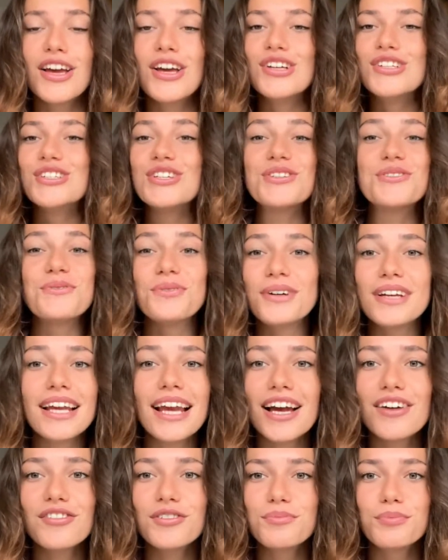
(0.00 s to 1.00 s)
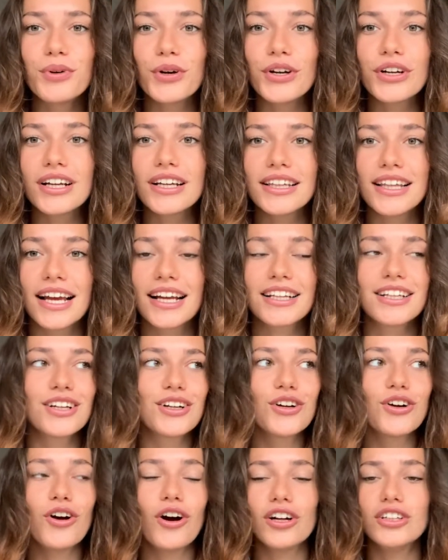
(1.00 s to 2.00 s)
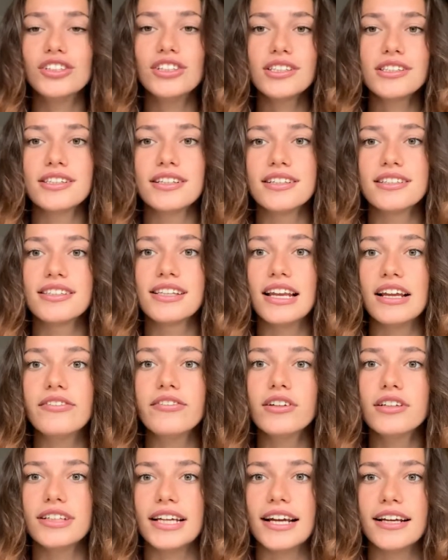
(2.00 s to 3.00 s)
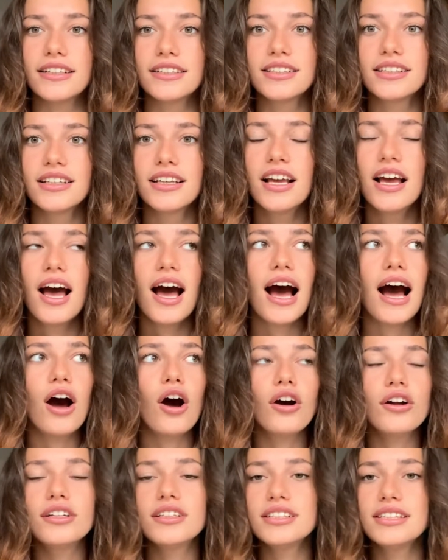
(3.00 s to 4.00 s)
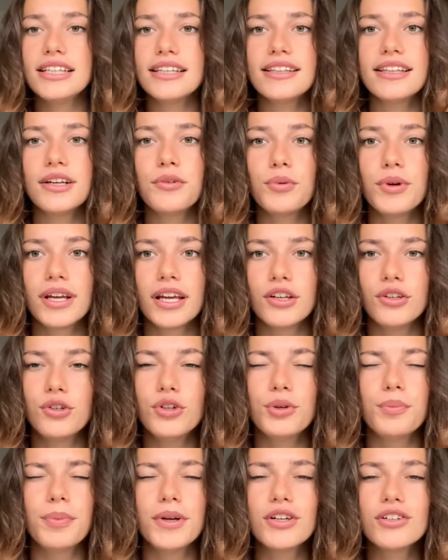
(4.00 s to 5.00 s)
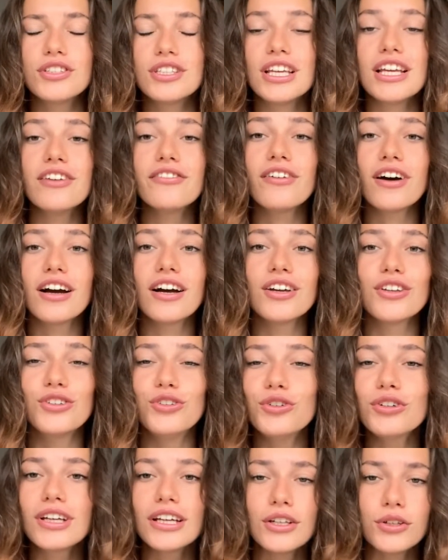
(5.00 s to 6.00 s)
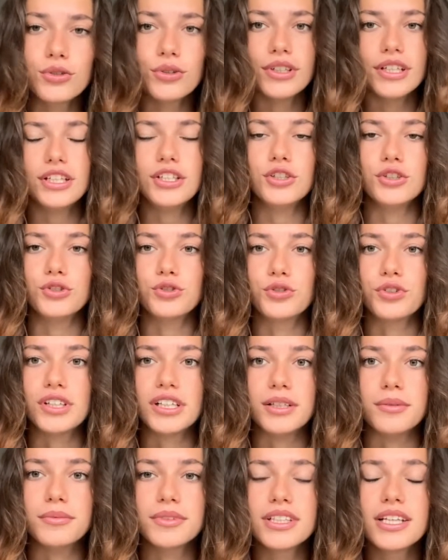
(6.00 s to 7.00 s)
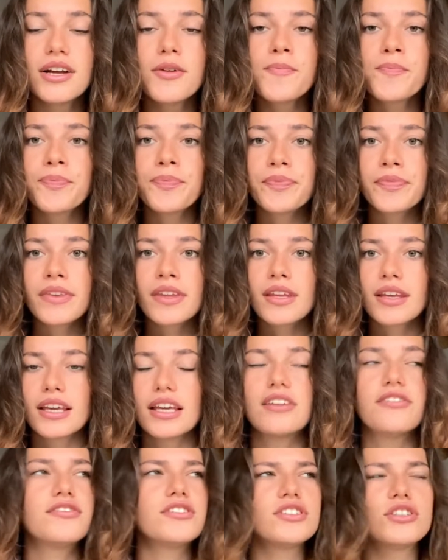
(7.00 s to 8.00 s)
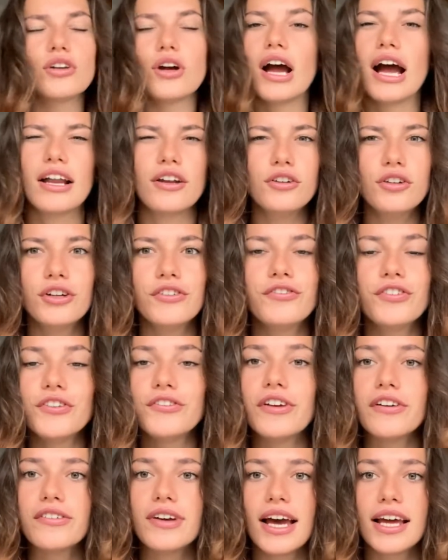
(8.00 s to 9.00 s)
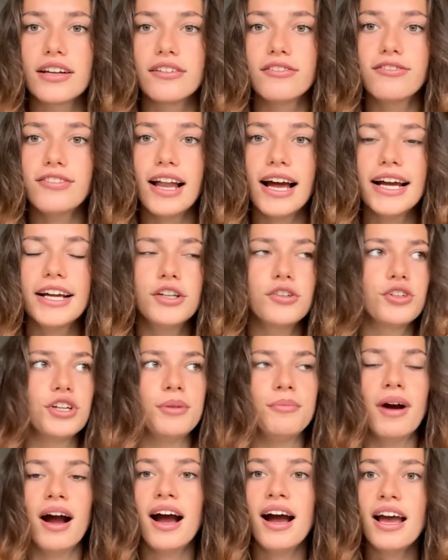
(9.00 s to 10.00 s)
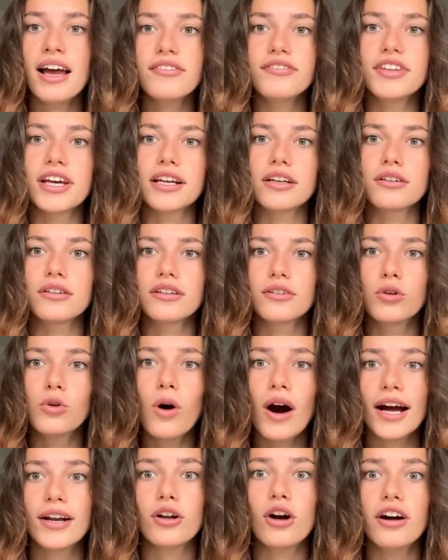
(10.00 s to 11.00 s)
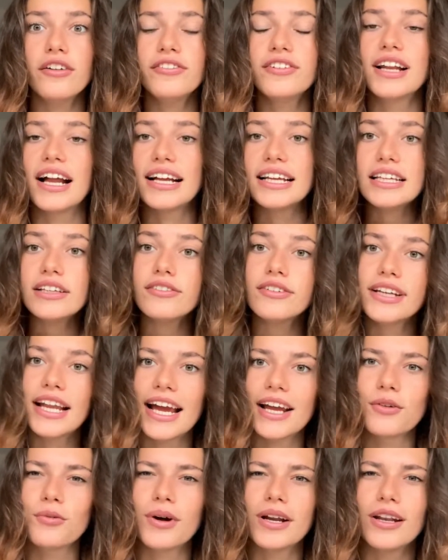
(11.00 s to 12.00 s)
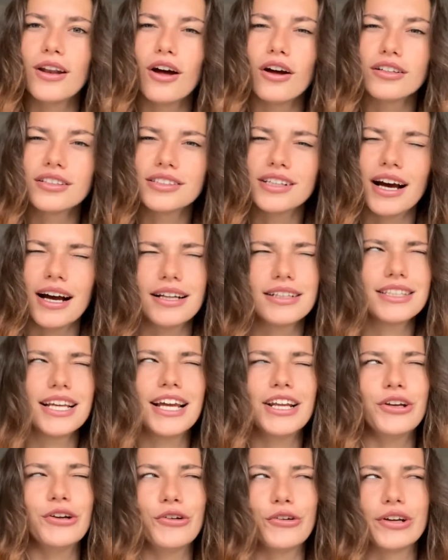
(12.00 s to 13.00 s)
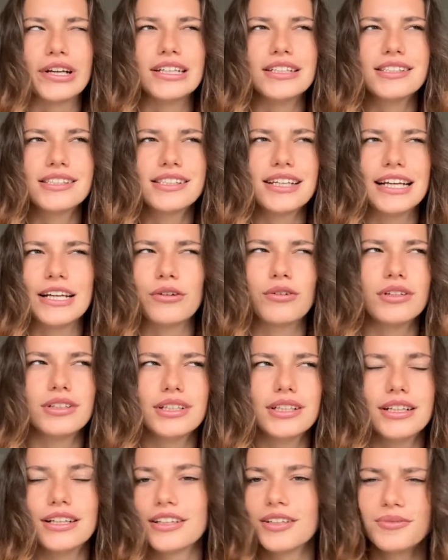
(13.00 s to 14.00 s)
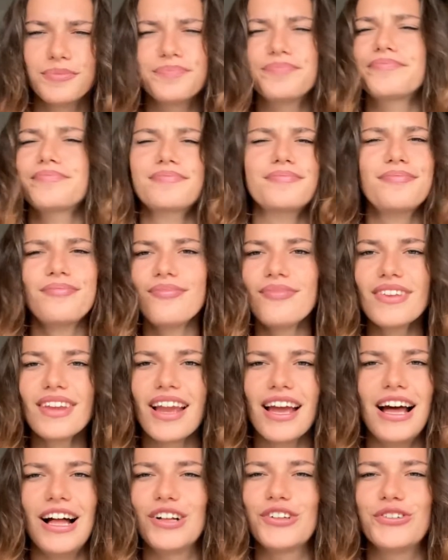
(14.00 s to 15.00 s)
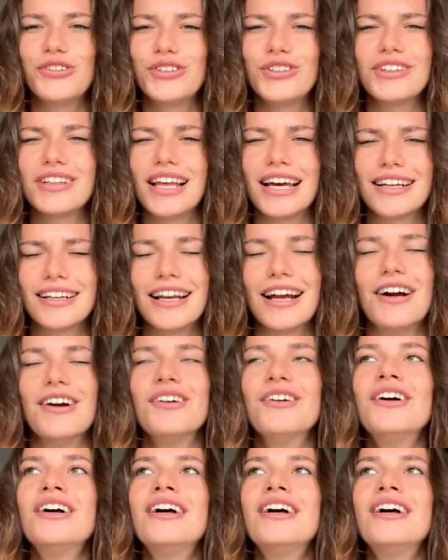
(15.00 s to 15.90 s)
Just we haven't broken that consciousness level yet. I honestly think we can do it, because if you can do it in your dreams. I don't know if you've ever had a flying dream. I have that quite often. I even had one last night and a green snake was in it. I'll Google that now.